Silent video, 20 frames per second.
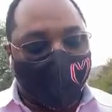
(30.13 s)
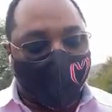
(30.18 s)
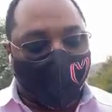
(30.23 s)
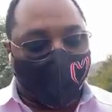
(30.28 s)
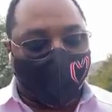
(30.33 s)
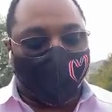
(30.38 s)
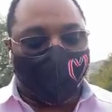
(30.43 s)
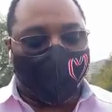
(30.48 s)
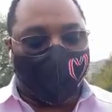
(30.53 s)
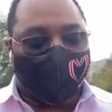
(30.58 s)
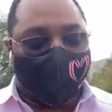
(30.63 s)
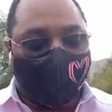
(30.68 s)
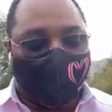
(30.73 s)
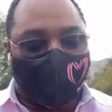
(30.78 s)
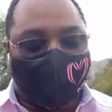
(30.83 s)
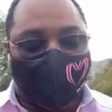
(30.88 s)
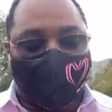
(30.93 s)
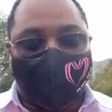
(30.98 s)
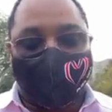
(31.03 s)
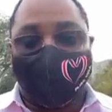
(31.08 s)
Oh, how
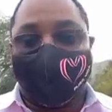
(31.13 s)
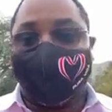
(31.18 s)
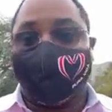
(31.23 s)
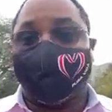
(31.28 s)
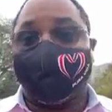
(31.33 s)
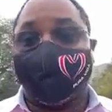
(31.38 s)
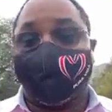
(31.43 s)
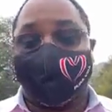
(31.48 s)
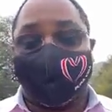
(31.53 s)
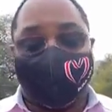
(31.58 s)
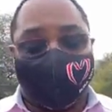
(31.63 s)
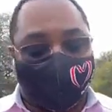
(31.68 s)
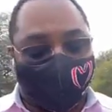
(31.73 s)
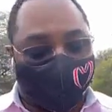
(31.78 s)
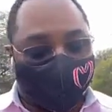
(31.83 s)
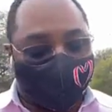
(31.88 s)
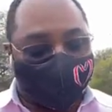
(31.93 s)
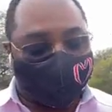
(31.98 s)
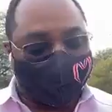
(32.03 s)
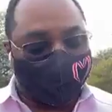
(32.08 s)
I love your
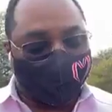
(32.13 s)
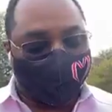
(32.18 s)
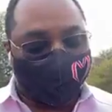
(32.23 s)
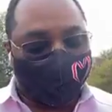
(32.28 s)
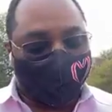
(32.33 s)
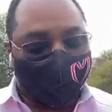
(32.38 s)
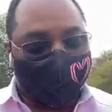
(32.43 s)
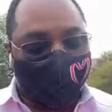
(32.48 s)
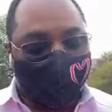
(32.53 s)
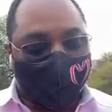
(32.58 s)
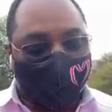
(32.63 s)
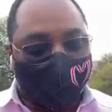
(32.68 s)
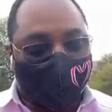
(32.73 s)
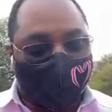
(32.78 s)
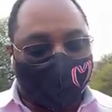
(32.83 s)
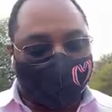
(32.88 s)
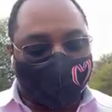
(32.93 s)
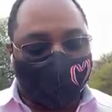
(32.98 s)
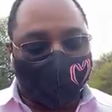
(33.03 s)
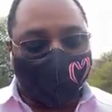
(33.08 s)
law.
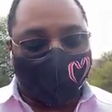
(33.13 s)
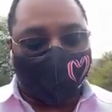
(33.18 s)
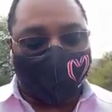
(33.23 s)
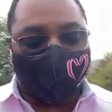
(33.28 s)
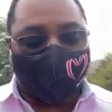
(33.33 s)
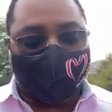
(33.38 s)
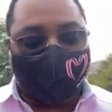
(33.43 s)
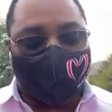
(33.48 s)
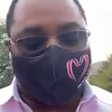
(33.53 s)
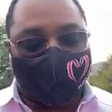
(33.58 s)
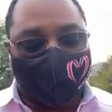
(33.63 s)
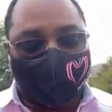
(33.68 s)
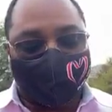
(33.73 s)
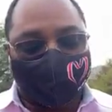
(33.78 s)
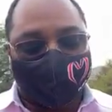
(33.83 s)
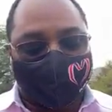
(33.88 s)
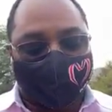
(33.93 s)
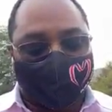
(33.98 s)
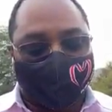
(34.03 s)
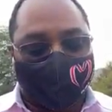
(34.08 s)
All the day
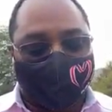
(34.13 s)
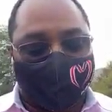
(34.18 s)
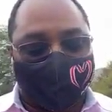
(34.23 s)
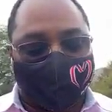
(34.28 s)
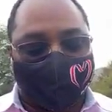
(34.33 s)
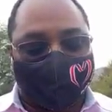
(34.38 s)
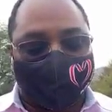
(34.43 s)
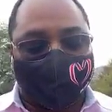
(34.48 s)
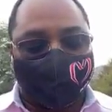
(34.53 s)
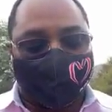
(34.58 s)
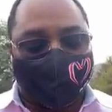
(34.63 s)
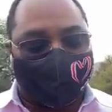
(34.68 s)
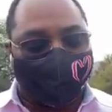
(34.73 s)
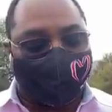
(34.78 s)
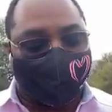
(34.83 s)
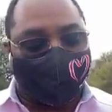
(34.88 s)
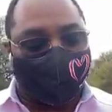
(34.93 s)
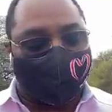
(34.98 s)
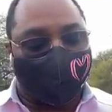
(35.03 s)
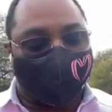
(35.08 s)
long it is in my
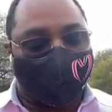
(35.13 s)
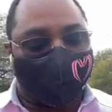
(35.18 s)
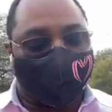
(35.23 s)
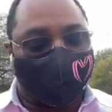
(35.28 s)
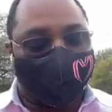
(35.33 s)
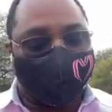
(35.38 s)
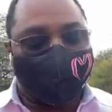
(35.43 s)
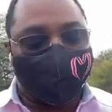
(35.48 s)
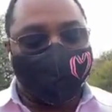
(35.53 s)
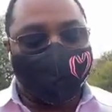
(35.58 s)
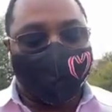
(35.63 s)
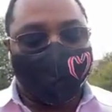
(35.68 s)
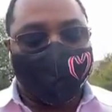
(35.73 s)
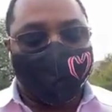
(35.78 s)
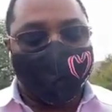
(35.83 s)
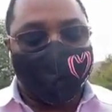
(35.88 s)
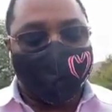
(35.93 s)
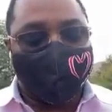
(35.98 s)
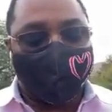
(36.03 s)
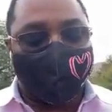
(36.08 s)
mind.
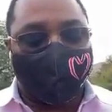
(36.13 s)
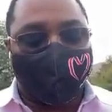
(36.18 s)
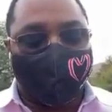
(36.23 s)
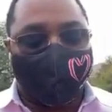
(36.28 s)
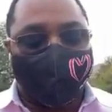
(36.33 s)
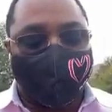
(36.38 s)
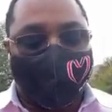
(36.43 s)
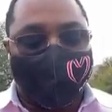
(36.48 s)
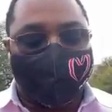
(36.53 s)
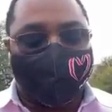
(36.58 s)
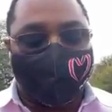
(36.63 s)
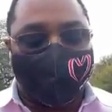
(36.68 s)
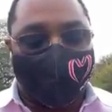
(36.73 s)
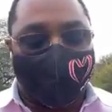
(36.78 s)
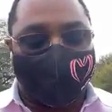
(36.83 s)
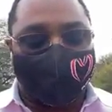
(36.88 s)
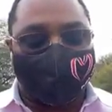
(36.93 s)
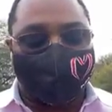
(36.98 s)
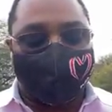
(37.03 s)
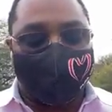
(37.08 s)
Your commandment
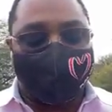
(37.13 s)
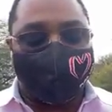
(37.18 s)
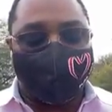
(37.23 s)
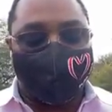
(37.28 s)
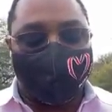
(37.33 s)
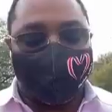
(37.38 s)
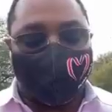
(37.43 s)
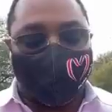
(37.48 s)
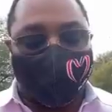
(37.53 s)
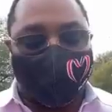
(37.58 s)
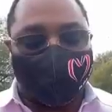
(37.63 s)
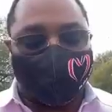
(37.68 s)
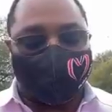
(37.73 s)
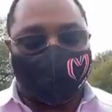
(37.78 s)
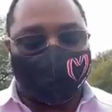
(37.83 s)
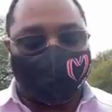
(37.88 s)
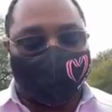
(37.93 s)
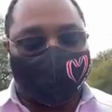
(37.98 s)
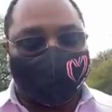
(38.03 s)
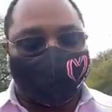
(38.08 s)
has made me wiser
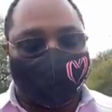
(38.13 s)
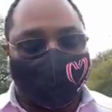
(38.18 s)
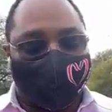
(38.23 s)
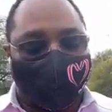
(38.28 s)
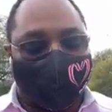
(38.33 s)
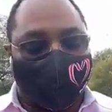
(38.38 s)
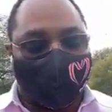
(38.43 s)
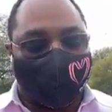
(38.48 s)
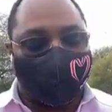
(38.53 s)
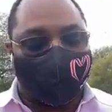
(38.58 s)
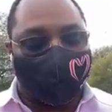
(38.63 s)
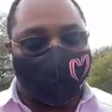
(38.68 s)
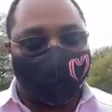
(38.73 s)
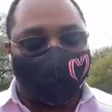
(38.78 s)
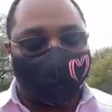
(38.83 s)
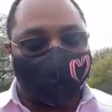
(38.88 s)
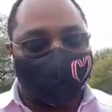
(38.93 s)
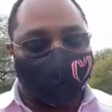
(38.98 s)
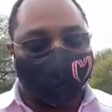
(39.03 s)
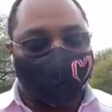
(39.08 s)
than my
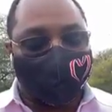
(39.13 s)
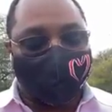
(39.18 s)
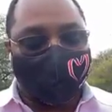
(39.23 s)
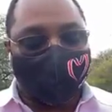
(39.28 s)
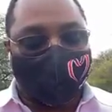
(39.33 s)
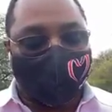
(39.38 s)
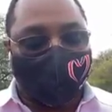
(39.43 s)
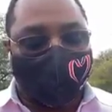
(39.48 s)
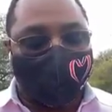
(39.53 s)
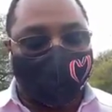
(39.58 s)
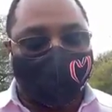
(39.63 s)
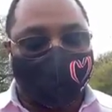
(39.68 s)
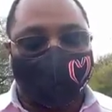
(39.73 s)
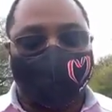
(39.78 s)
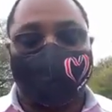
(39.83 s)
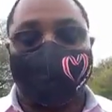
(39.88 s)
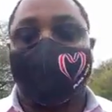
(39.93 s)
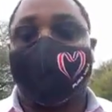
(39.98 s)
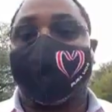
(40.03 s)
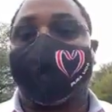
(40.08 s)
enemies, and it
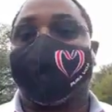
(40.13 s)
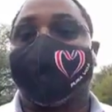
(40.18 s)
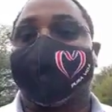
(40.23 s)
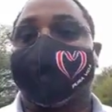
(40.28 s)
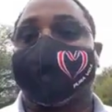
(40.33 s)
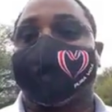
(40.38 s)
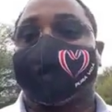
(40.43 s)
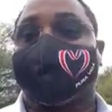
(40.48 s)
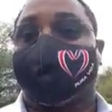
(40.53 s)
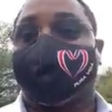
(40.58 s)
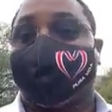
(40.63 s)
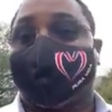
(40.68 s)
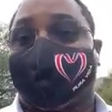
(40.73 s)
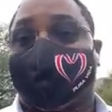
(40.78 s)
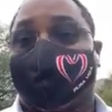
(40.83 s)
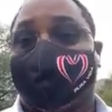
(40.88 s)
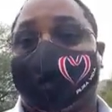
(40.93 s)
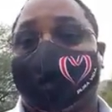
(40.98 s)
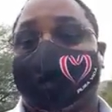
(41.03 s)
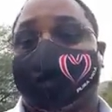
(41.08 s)
is always with
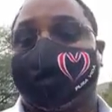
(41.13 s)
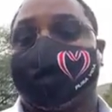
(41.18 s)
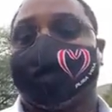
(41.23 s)
me.